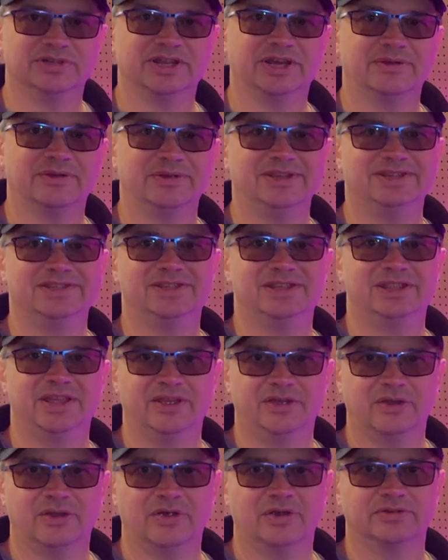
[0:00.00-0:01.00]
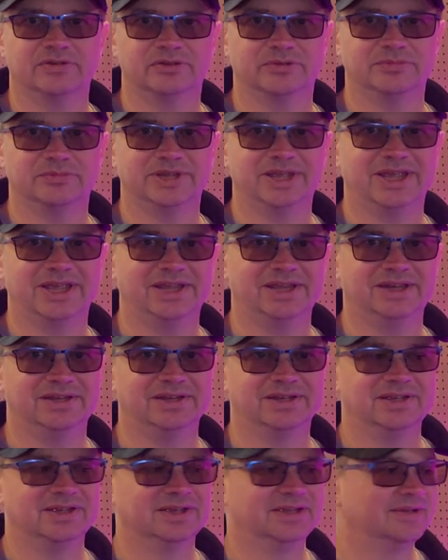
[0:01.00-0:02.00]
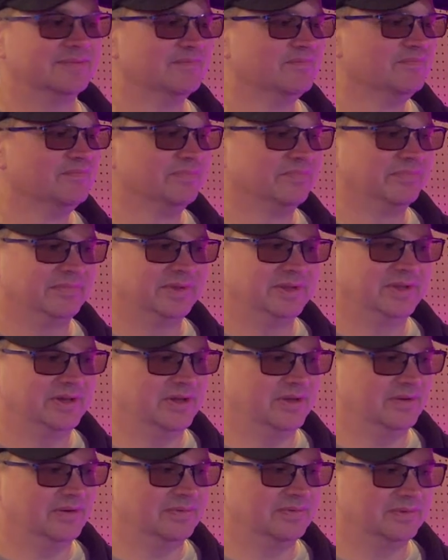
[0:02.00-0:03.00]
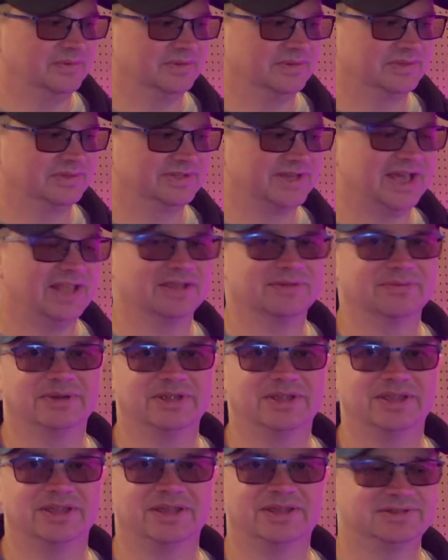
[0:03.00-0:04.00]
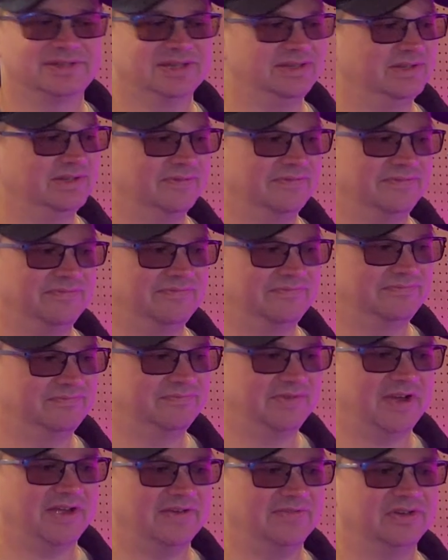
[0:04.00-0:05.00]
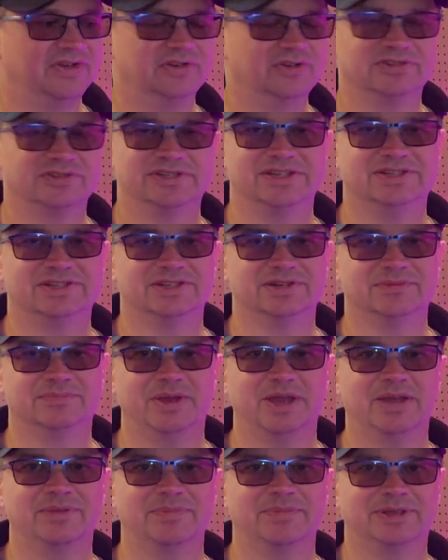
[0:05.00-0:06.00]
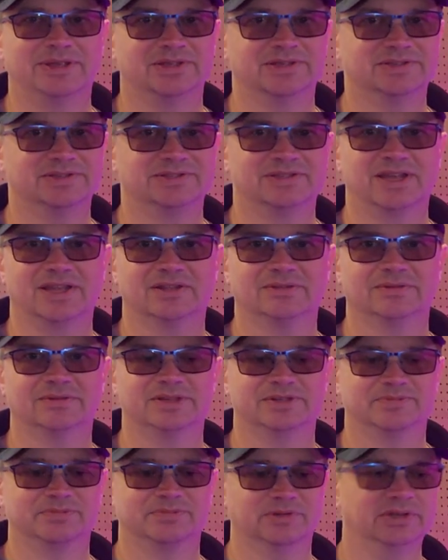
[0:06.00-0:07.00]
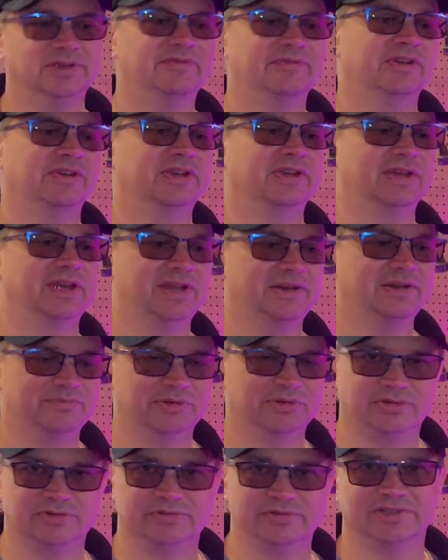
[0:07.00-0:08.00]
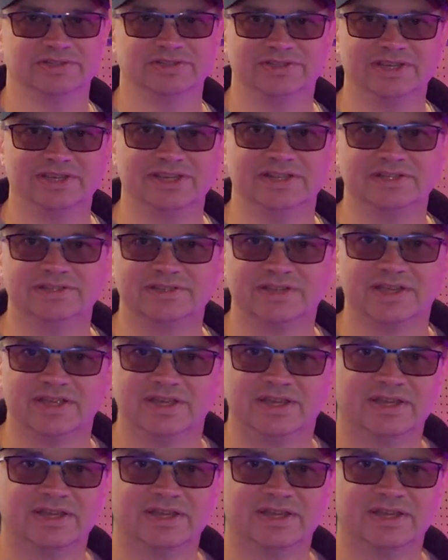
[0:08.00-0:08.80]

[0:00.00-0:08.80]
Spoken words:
and how easy they are to obtain. Celery, they send you 500 seeds in a pack because celery is prolific at producing seeds.